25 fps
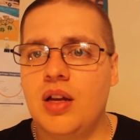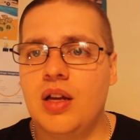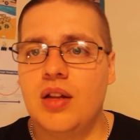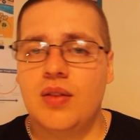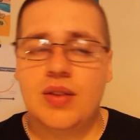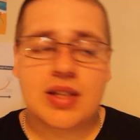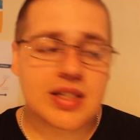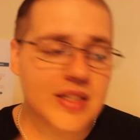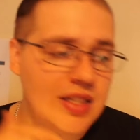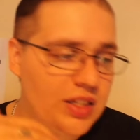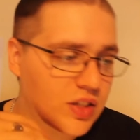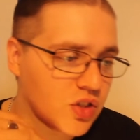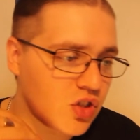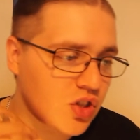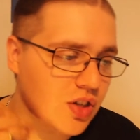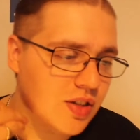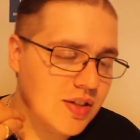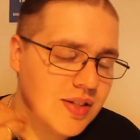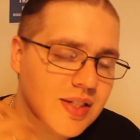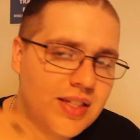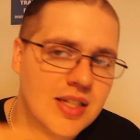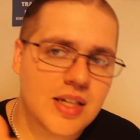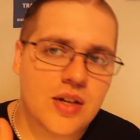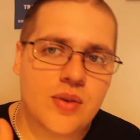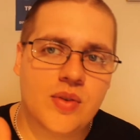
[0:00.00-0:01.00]
This is
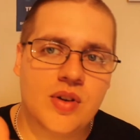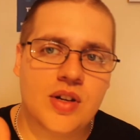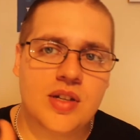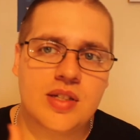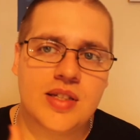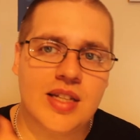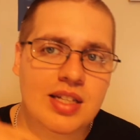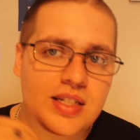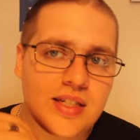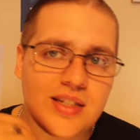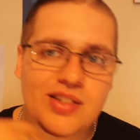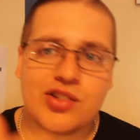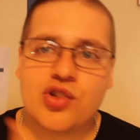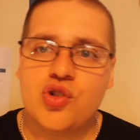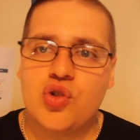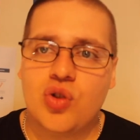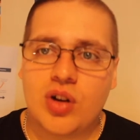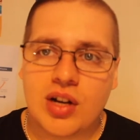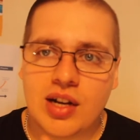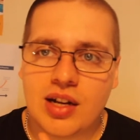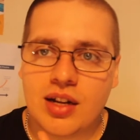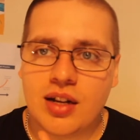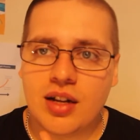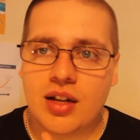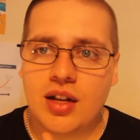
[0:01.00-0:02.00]
serious. This is
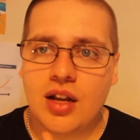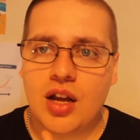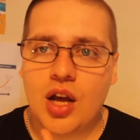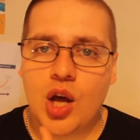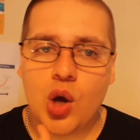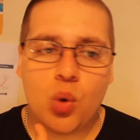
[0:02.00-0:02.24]
trading.